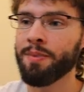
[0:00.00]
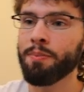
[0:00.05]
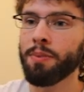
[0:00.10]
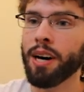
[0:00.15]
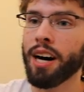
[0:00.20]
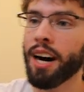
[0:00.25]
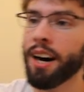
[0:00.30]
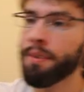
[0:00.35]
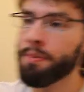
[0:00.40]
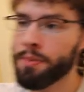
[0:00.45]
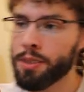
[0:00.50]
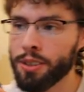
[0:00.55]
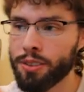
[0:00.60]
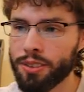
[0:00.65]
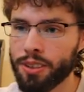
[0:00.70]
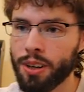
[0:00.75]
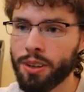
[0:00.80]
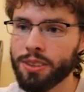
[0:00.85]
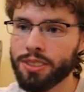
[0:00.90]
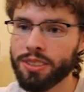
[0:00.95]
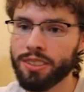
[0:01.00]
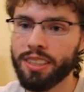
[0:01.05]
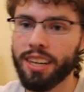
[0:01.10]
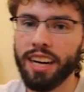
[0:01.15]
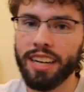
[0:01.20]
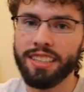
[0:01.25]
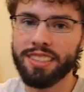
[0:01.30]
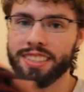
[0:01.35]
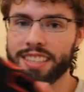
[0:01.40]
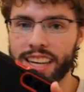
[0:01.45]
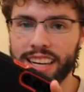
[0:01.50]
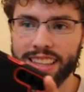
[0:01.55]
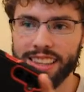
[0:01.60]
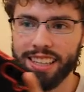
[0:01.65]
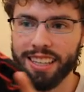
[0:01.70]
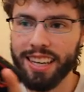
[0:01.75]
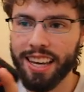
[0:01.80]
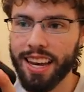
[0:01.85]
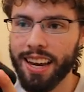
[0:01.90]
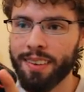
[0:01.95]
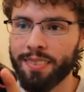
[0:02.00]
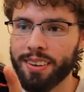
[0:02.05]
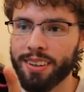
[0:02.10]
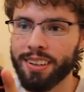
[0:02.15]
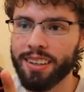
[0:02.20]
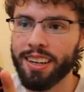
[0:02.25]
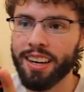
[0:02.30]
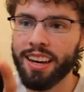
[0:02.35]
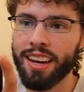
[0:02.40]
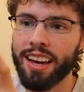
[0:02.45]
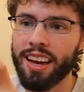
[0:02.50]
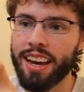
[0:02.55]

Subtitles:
But I move closer, I take the camera,